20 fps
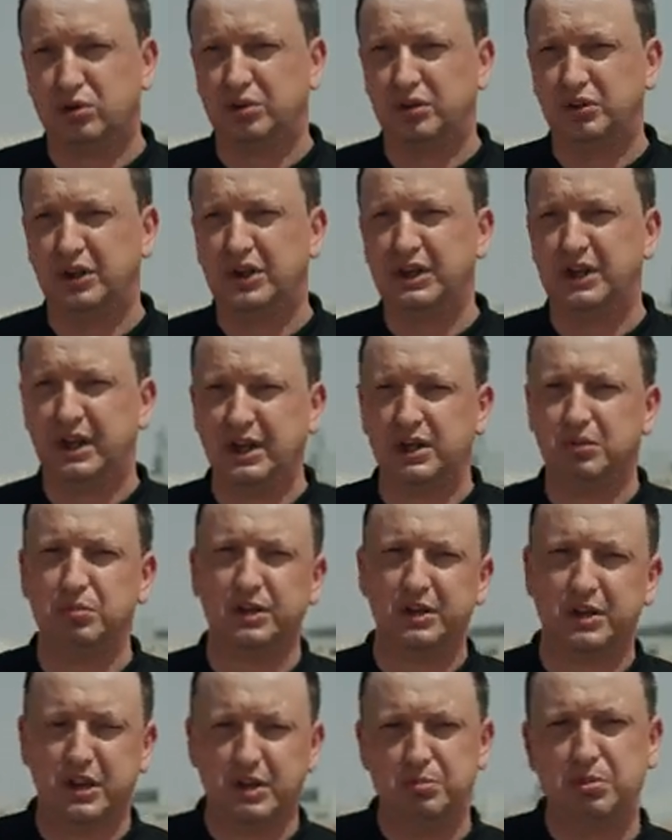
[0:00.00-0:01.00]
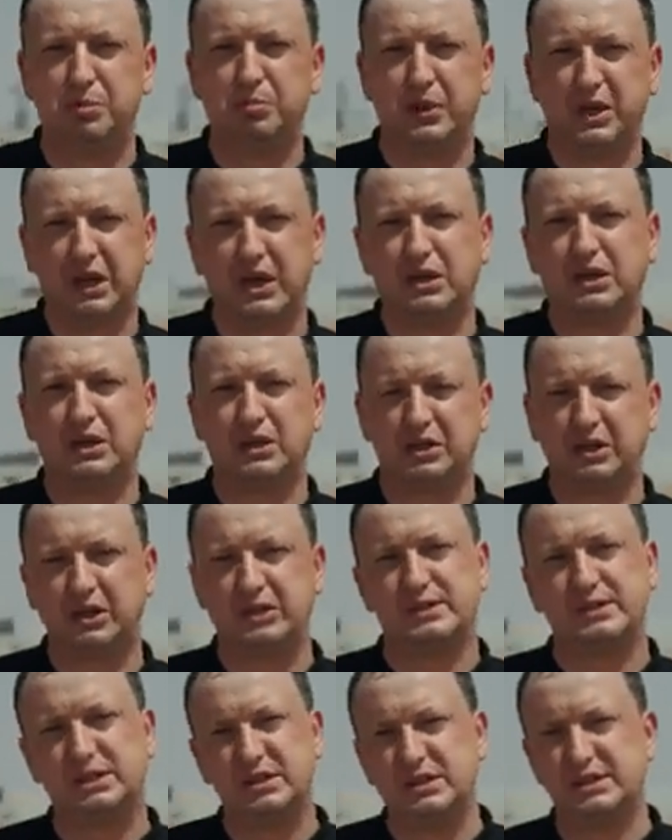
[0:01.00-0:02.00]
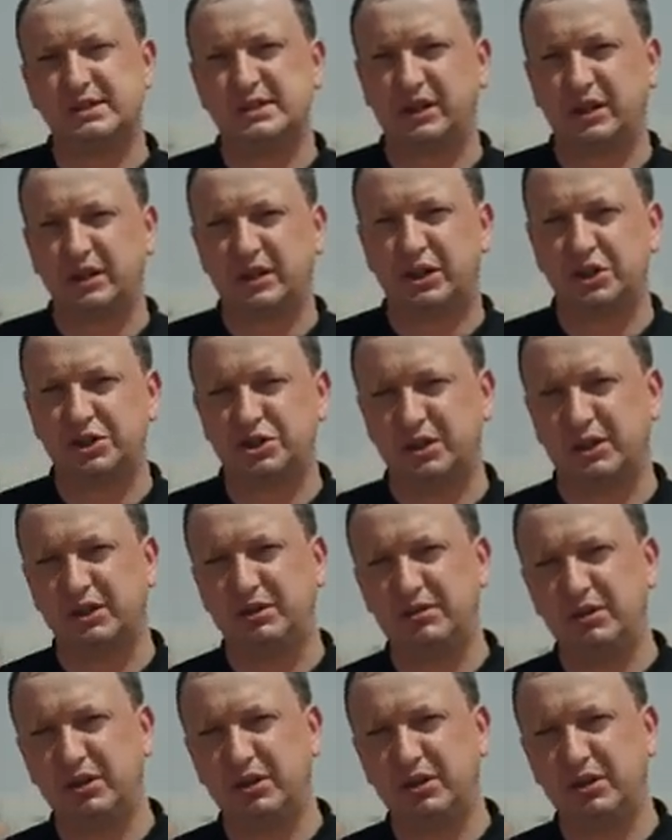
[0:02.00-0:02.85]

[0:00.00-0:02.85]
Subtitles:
but now the quantity that is there now is